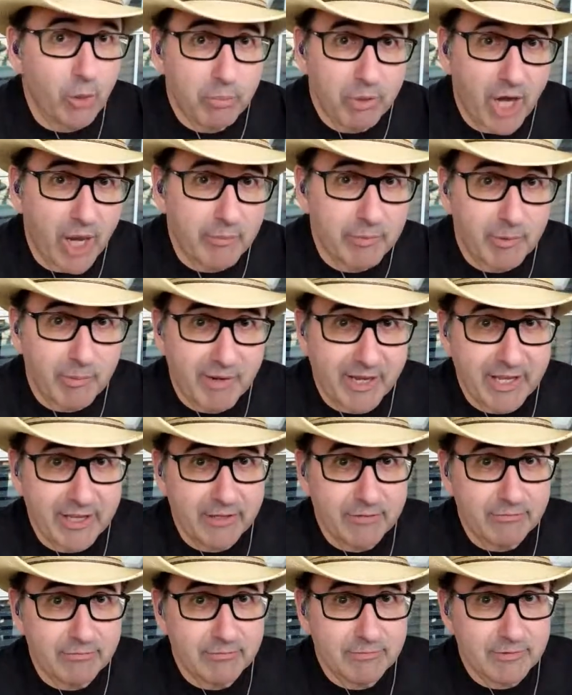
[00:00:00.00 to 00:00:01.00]

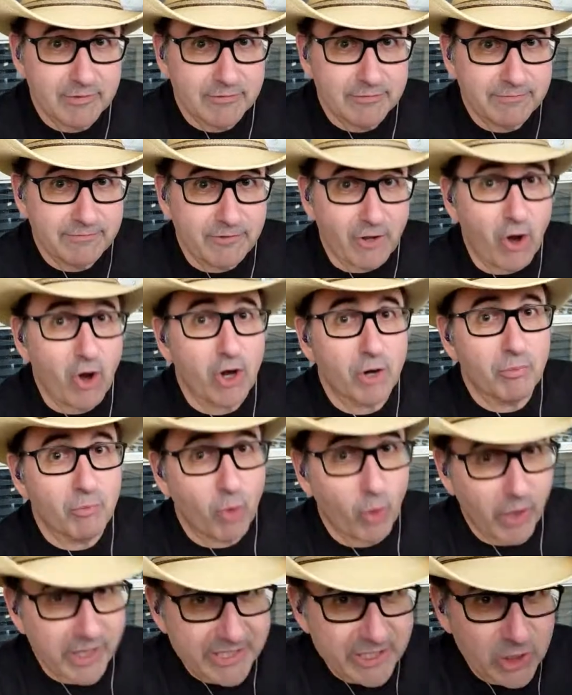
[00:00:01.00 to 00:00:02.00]
probably far
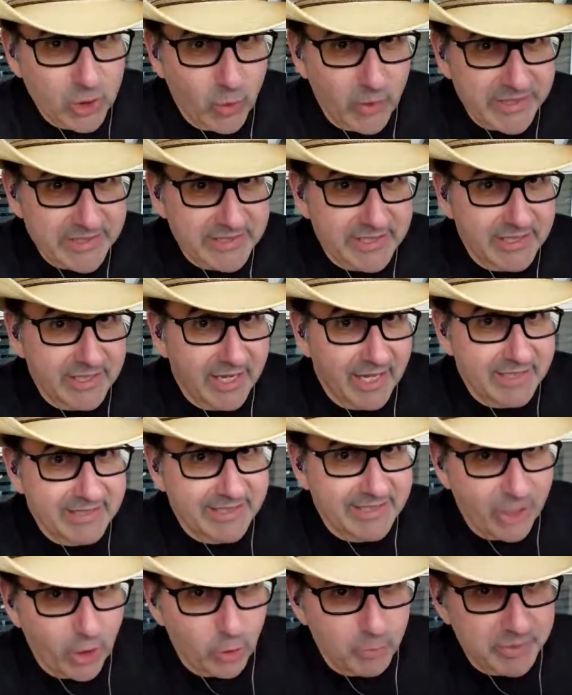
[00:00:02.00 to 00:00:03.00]
more exquisite, like
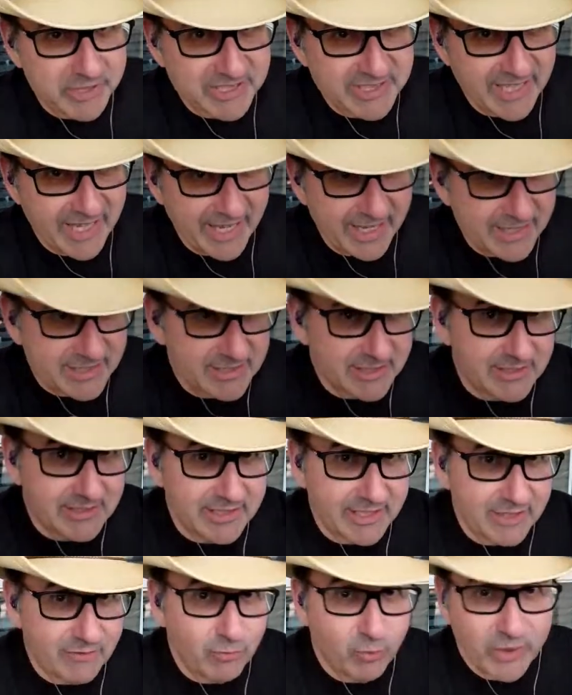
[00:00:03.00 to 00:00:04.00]
the Opus X
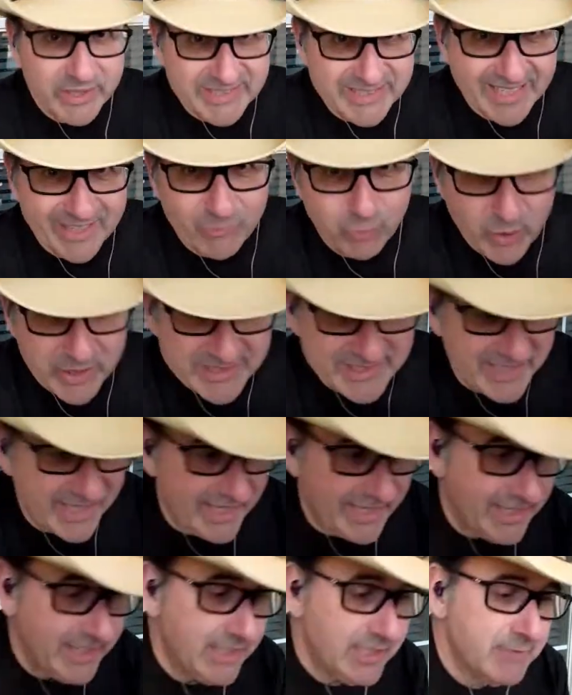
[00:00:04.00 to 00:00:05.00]
and the Fuente
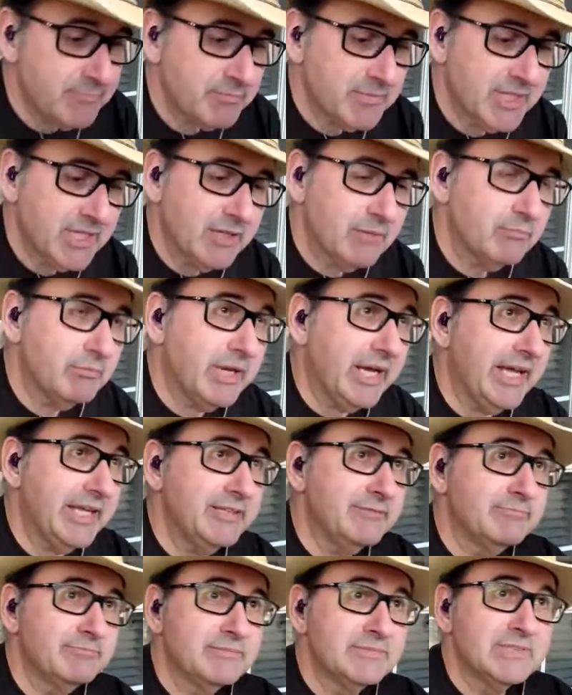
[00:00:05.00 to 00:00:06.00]
Fuente.
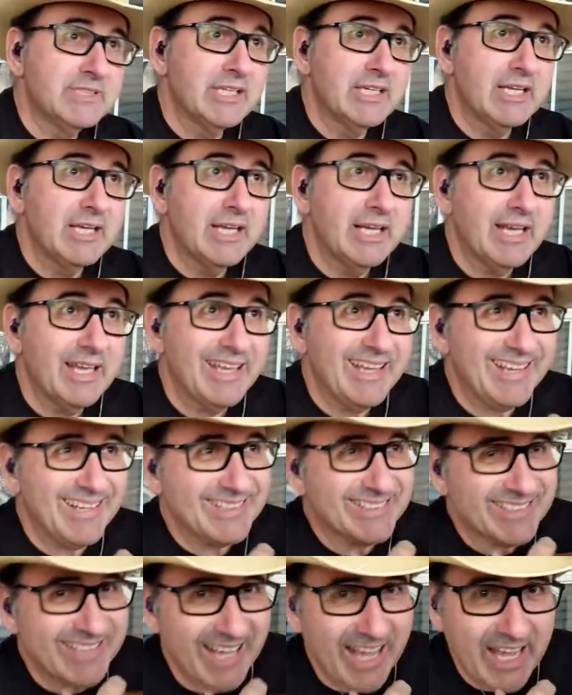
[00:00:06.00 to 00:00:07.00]
But
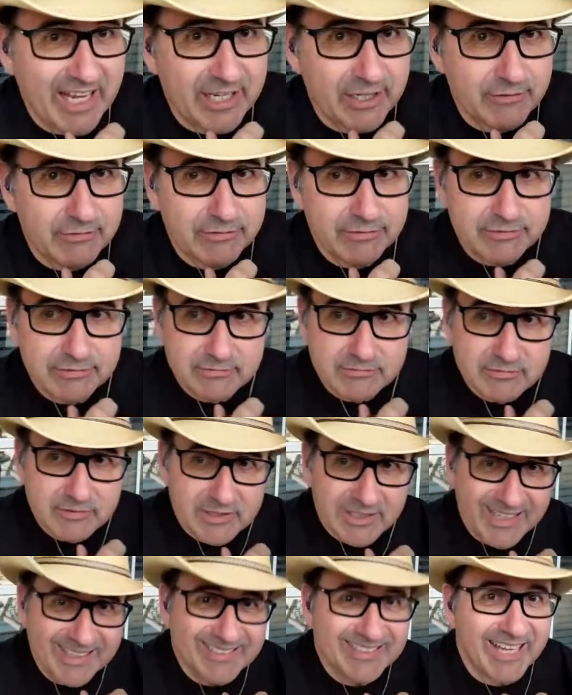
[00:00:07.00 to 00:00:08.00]
it's kind of
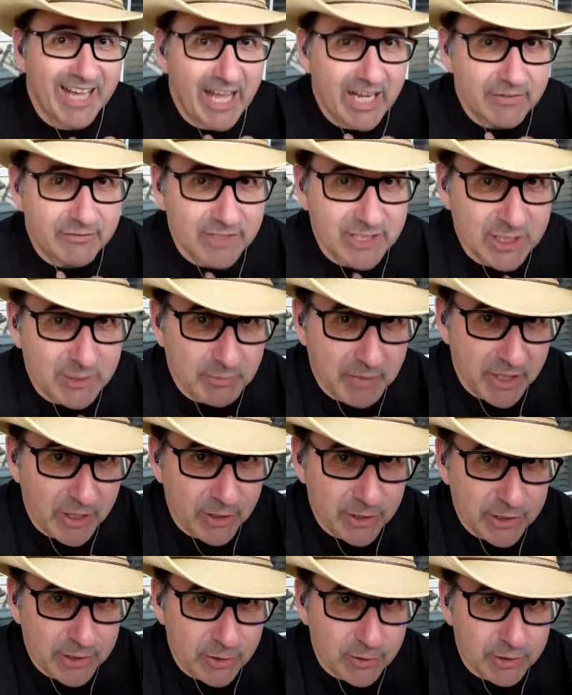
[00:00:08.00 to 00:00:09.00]
it's kind of a
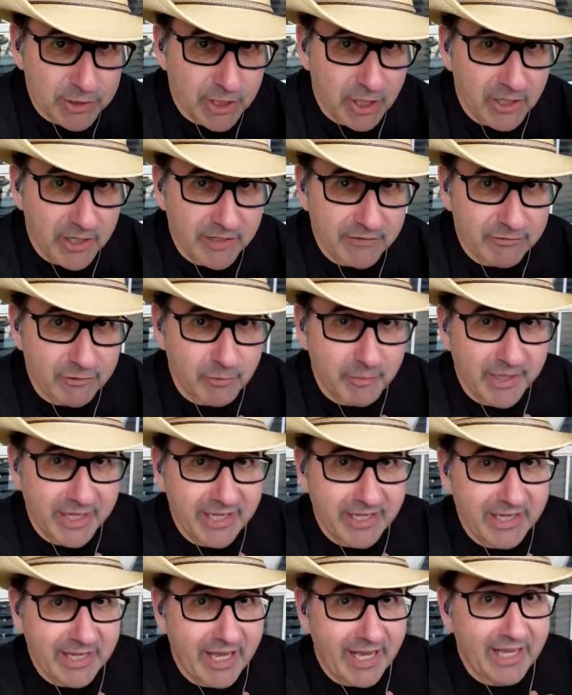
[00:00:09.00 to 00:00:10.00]
spiritual journey for
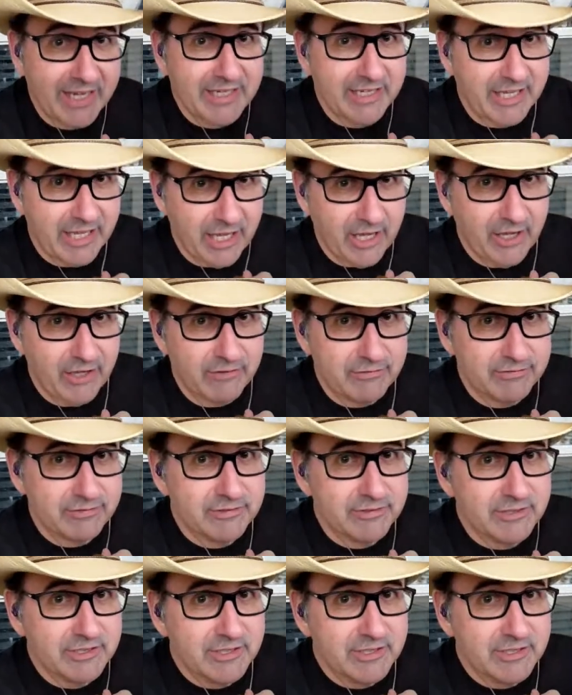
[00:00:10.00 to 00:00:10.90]
me. I love